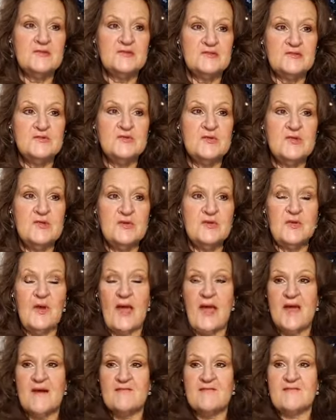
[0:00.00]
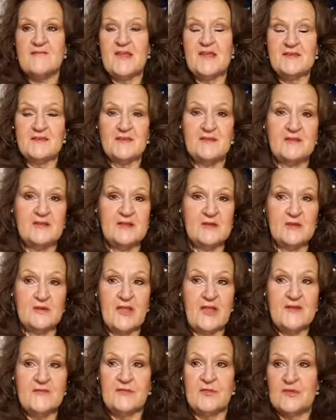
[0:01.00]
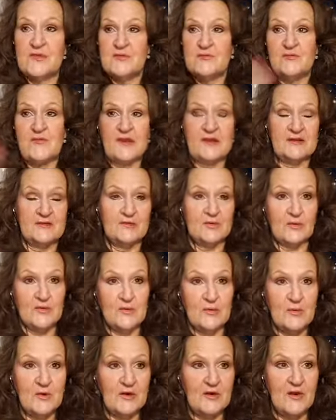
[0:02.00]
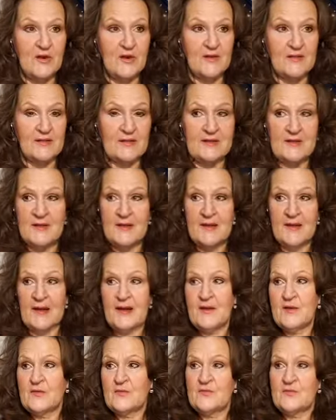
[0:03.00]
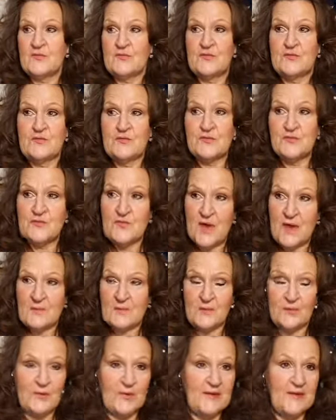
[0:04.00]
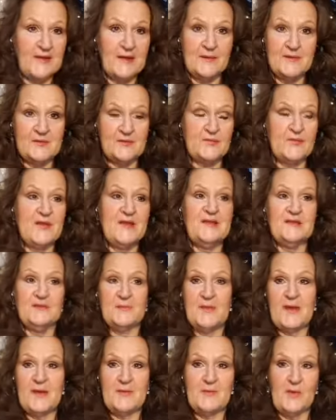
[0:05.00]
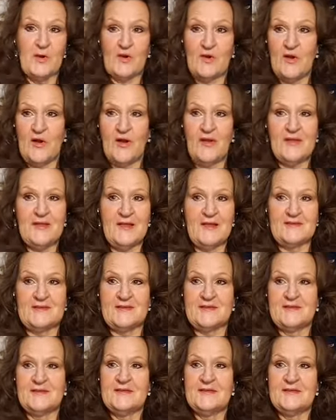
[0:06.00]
Do you have phases in your life where you've been a total workaholic? I grew up, I was raised by workaholics.